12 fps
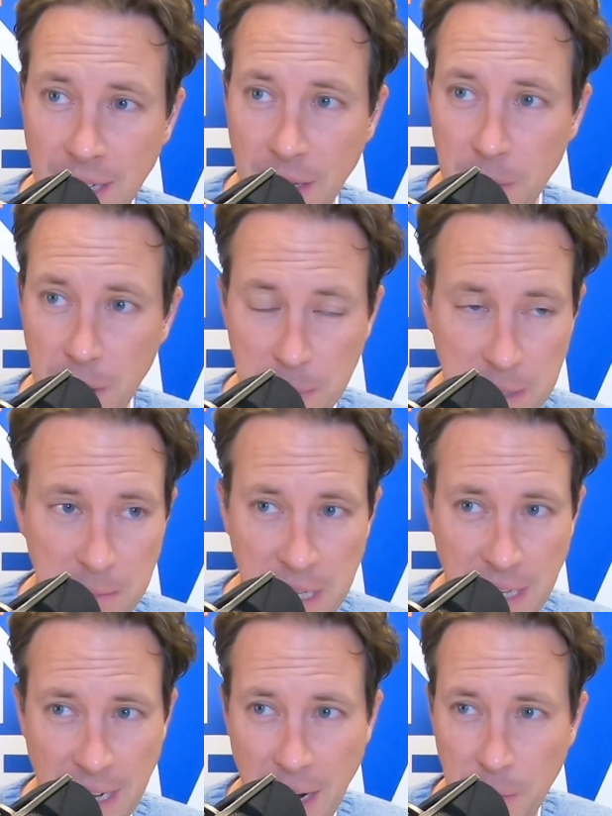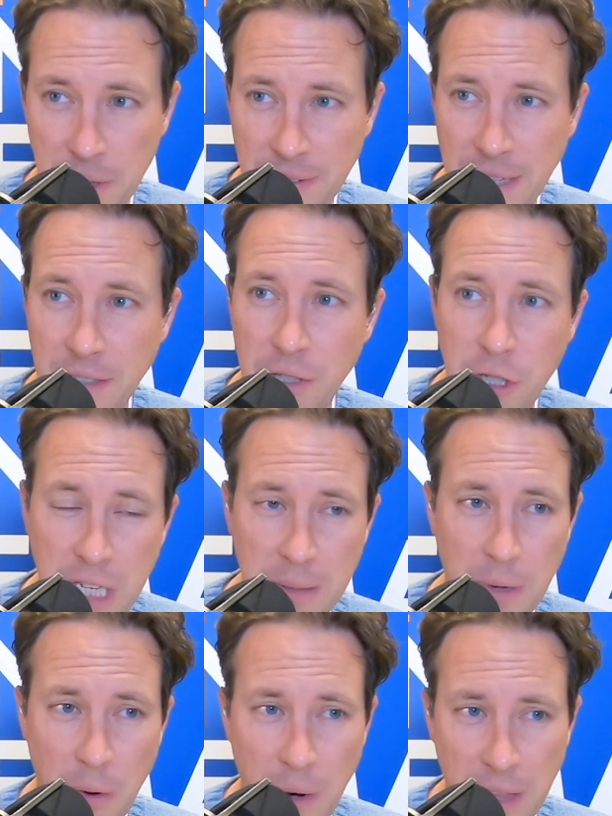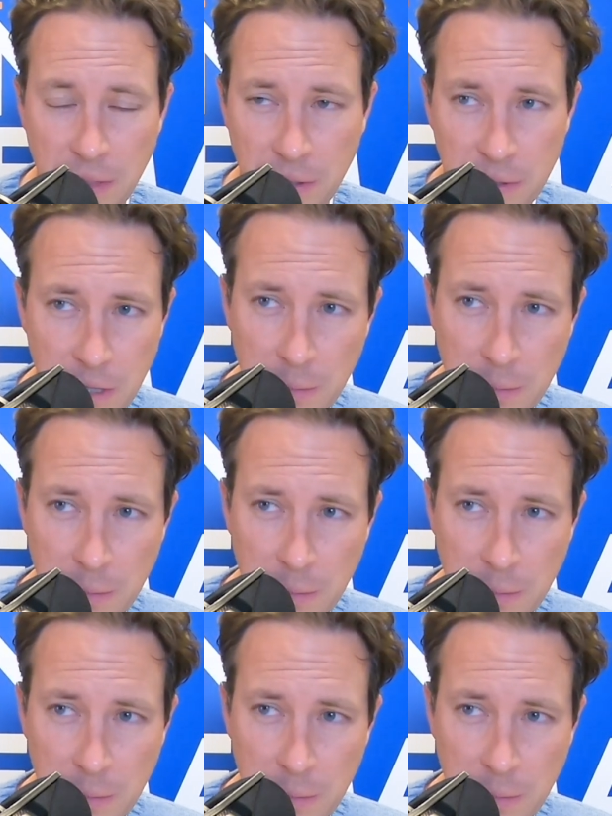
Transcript: it would have been me and I would have had to cheat my way through,